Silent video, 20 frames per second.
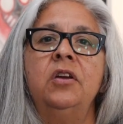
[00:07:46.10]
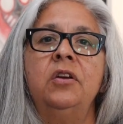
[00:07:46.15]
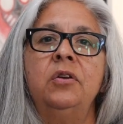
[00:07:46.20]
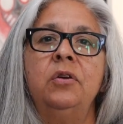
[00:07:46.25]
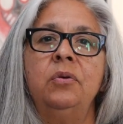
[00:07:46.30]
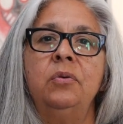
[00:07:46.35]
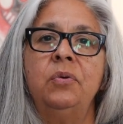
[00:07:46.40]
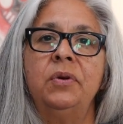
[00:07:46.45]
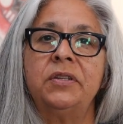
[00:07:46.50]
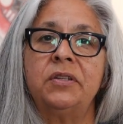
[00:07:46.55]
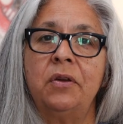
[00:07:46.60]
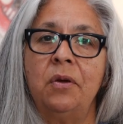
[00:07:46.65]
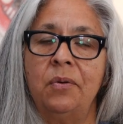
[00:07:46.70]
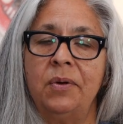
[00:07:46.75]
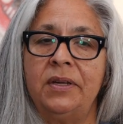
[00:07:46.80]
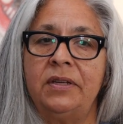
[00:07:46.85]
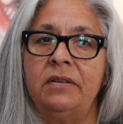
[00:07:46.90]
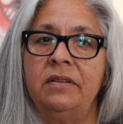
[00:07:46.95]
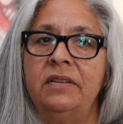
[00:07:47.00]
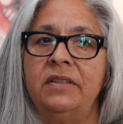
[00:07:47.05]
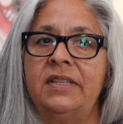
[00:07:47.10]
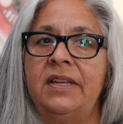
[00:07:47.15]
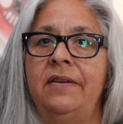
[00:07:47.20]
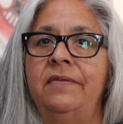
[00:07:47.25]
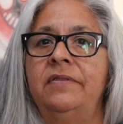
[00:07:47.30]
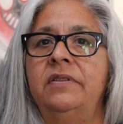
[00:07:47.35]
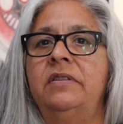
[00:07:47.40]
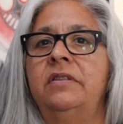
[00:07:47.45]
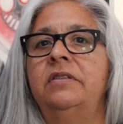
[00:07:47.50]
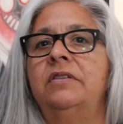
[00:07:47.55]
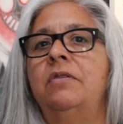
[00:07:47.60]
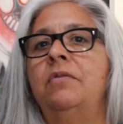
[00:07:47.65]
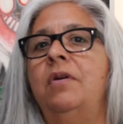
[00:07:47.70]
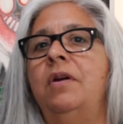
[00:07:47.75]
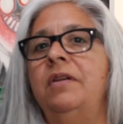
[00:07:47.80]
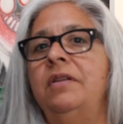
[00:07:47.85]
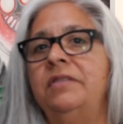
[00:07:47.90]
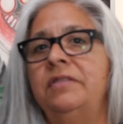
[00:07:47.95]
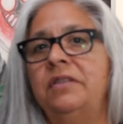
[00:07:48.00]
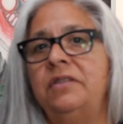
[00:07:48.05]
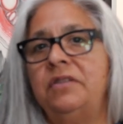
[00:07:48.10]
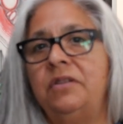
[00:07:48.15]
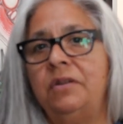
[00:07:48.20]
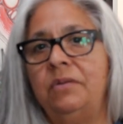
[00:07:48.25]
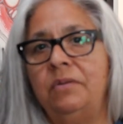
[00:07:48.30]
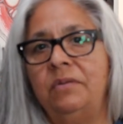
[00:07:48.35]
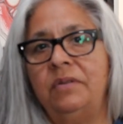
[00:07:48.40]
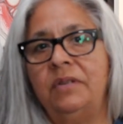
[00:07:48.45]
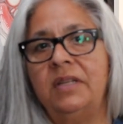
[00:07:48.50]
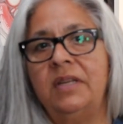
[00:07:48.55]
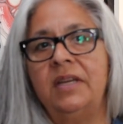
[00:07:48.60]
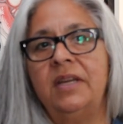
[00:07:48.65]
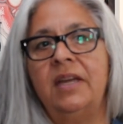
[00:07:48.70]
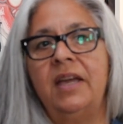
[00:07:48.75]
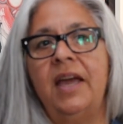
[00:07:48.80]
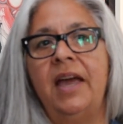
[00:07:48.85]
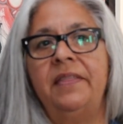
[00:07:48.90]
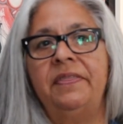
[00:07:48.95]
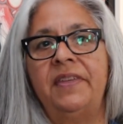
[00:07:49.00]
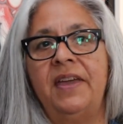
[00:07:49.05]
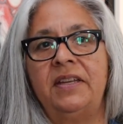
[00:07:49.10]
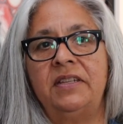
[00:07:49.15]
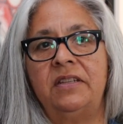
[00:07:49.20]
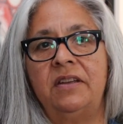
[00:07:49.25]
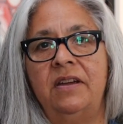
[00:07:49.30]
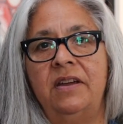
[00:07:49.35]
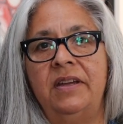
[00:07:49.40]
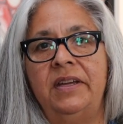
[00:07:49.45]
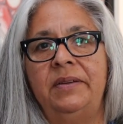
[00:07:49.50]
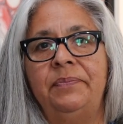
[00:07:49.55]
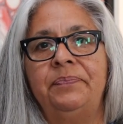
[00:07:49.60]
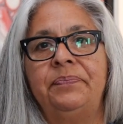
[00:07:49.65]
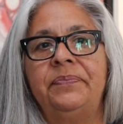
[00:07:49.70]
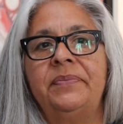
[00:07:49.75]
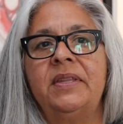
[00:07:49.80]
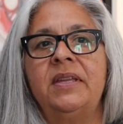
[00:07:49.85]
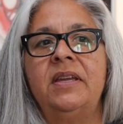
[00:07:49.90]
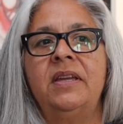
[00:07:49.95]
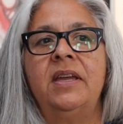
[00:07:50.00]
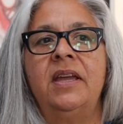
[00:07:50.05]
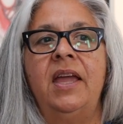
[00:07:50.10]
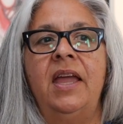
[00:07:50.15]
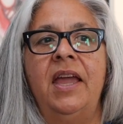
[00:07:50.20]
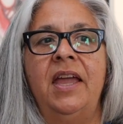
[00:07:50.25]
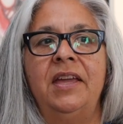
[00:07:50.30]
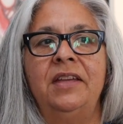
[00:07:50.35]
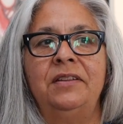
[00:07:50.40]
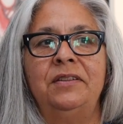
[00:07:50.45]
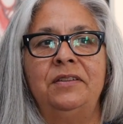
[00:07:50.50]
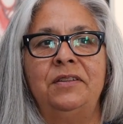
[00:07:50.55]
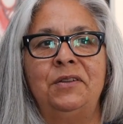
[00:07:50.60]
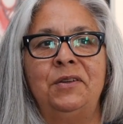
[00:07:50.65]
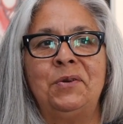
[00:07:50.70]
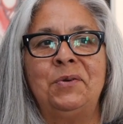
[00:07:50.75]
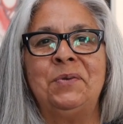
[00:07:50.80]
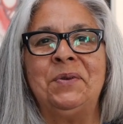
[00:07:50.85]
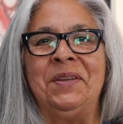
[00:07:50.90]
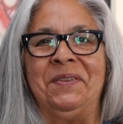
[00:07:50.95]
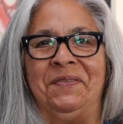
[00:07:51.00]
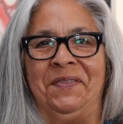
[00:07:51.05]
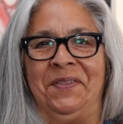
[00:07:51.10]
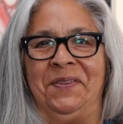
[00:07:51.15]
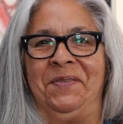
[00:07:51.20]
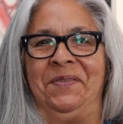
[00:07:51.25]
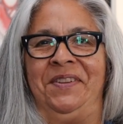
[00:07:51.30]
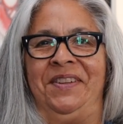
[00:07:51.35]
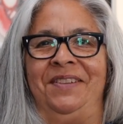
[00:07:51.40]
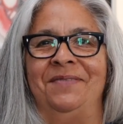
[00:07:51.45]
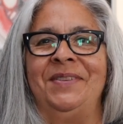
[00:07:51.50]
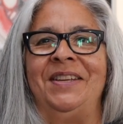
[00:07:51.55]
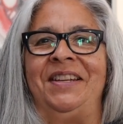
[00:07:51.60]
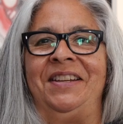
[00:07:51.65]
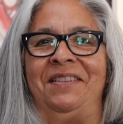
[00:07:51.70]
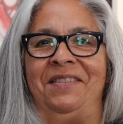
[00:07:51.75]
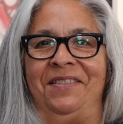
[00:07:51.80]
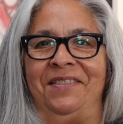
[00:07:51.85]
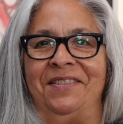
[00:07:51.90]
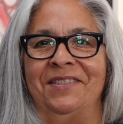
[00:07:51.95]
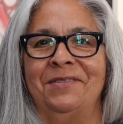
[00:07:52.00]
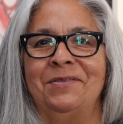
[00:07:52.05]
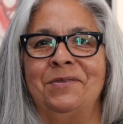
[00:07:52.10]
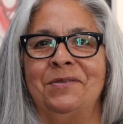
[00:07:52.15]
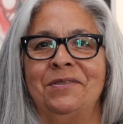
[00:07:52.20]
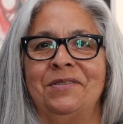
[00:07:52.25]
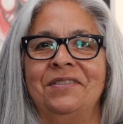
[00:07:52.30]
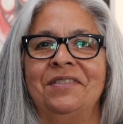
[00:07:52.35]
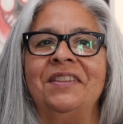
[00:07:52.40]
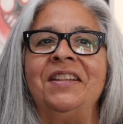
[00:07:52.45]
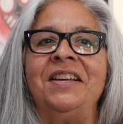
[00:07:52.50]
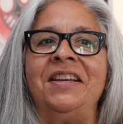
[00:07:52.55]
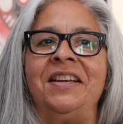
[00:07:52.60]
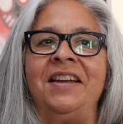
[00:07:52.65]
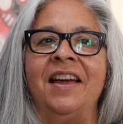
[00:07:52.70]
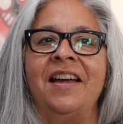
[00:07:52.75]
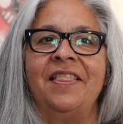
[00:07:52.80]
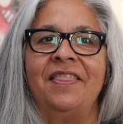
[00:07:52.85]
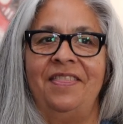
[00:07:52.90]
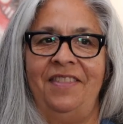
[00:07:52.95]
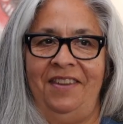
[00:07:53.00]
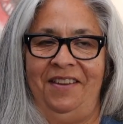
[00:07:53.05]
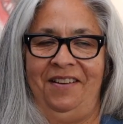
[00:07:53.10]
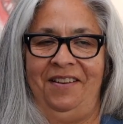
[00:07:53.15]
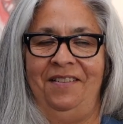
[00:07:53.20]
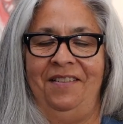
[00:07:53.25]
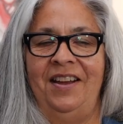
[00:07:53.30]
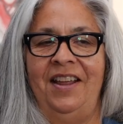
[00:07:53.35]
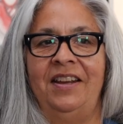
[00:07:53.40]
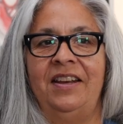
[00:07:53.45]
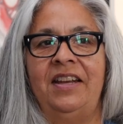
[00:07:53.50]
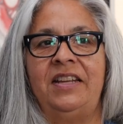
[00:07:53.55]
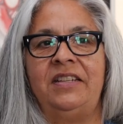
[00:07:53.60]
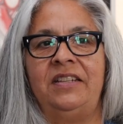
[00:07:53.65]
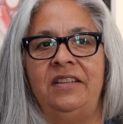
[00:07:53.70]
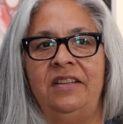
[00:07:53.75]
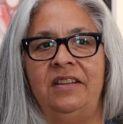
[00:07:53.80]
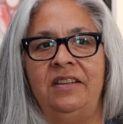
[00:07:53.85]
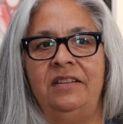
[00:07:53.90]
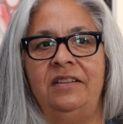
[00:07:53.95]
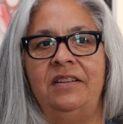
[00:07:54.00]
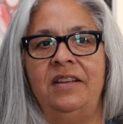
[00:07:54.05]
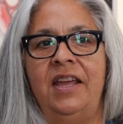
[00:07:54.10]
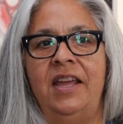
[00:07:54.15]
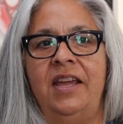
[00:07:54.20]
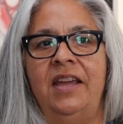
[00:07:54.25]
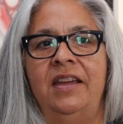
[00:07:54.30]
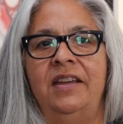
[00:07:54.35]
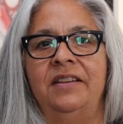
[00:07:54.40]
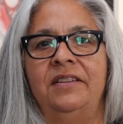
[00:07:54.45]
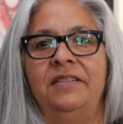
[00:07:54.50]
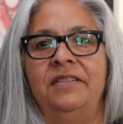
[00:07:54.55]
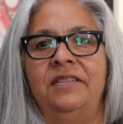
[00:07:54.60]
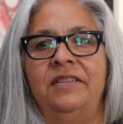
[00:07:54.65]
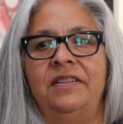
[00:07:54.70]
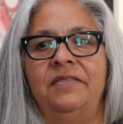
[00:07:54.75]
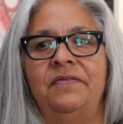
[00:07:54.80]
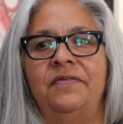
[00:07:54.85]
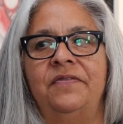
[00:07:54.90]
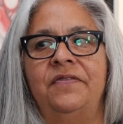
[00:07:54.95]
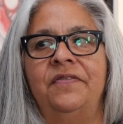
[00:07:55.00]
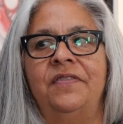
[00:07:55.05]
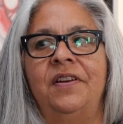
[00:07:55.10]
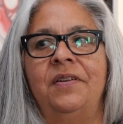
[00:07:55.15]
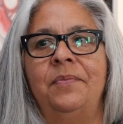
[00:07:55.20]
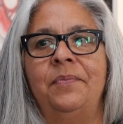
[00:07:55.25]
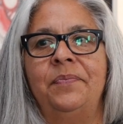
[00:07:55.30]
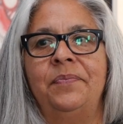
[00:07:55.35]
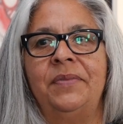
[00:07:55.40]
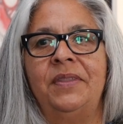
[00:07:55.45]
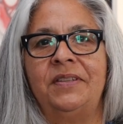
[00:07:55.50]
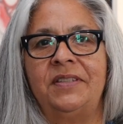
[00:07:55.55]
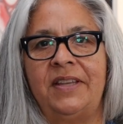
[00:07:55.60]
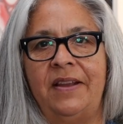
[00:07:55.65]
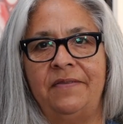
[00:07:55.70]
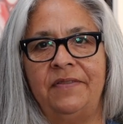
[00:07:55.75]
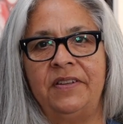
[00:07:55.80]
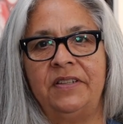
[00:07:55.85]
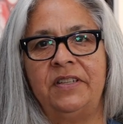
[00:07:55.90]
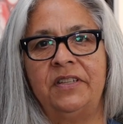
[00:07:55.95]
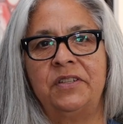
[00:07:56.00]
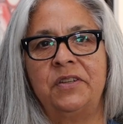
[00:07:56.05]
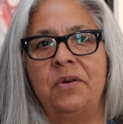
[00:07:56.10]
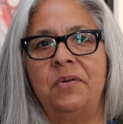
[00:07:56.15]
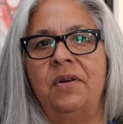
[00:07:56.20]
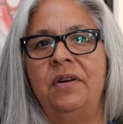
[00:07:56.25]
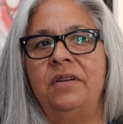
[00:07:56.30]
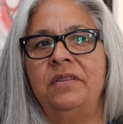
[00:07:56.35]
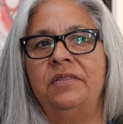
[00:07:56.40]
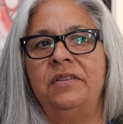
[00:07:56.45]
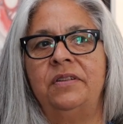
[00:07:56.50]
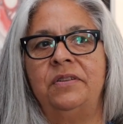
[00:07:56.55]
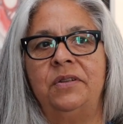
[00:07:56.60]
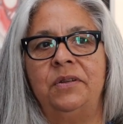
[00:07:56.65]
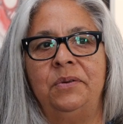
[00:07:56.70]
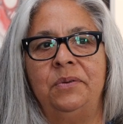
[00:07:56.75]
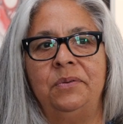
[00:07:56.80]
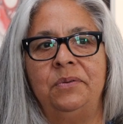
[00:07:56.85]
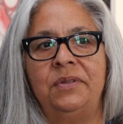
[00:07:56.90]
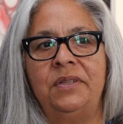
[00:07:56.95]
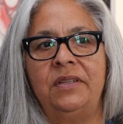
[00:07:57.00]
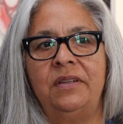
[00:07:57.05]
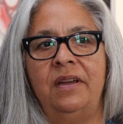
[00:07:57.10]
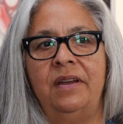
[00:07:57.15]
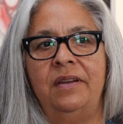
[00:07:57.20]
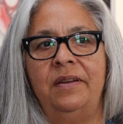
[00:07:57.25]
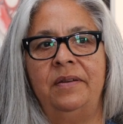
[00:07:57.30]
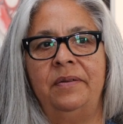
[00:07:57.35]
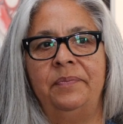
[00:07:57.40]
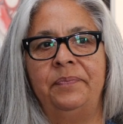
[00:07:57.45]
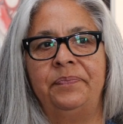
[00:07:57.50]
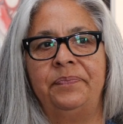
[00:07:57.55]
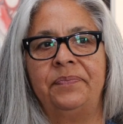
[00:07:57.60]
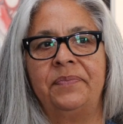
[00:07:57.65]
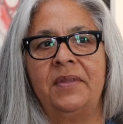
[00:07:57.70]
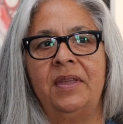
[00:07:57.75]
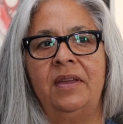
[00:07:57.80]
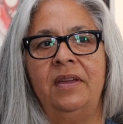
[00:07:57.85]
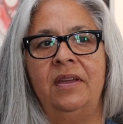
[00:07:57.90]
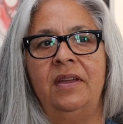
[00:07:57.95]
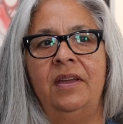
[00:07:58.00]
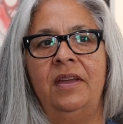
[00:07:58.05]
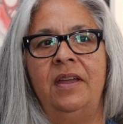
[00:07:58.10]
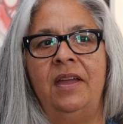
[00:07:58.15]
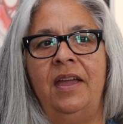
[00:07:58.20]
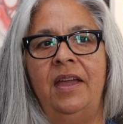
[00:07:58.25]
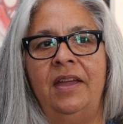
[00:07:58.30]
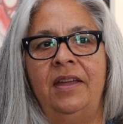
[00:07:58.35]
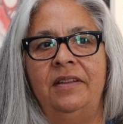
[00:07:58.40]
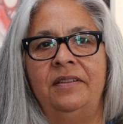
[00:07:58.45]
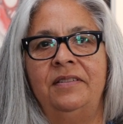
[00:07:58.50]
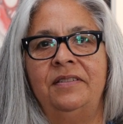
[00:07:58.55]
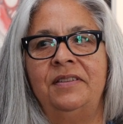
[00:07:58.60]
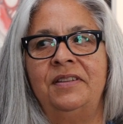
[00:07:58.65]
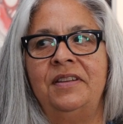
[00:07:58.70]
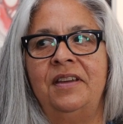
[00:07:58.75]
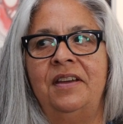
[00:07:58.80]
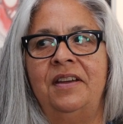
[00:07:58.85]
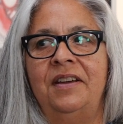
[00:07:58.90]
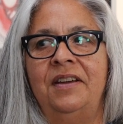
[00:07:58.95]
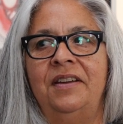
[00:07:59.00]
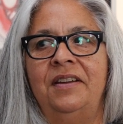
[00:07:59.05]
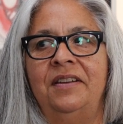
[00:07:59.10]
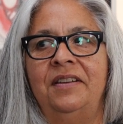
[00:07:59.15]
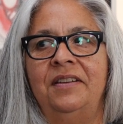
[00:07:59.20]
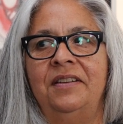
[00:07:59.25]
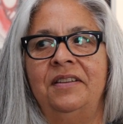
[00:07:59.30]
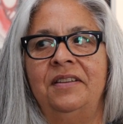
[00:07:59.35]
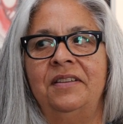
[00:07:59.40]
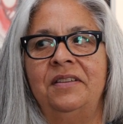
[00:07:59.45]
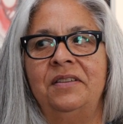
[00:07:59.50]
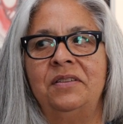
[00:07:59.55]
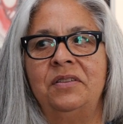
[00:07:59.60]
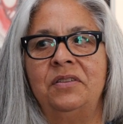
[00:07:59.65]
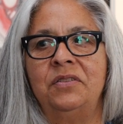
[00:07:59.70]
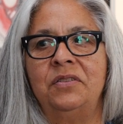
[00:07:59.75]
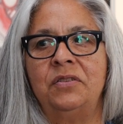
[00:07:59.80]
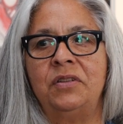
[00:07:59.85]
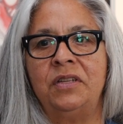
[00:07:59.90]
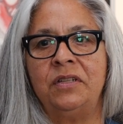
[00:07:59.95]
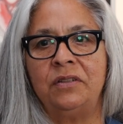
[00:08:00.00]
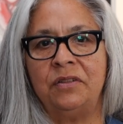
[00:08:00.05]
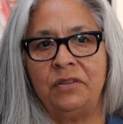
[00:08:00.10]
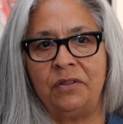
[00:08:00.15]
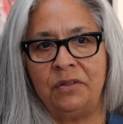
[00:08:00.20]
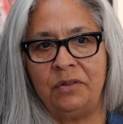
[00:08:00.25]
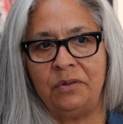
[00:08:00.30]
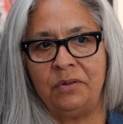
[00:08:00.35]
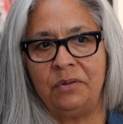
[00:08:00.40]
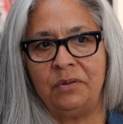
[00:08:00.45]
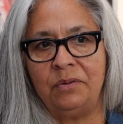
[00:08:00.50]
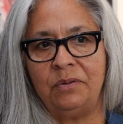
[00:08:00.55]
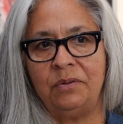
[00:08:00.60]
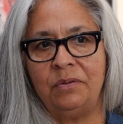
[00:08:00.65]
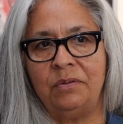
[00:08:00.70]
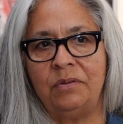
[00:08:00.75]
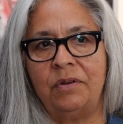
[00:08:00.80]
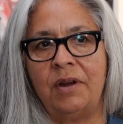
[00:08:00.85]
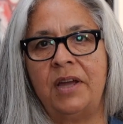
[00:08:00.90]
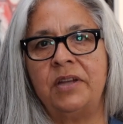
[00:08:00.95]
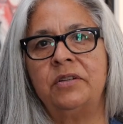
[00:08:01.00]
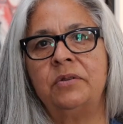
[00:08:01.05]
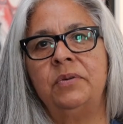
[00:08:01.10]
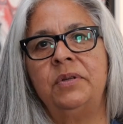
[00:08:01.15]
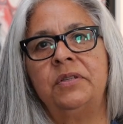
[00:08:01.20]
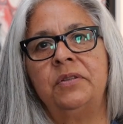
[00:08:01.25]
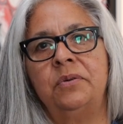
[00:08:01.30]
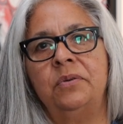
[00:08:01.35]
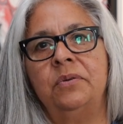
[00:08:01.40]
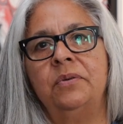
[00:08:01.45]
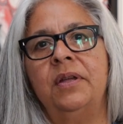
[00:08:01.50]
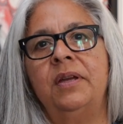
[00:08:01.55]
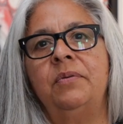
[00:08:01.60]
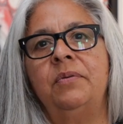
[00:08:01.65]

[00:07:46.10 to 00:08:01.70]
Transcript: who was going to the San Francisco Art Institute at that time, and who influenced me to go to school there. And I did, and from the San Francisco Art Institute. Um, and uh, into graduate school,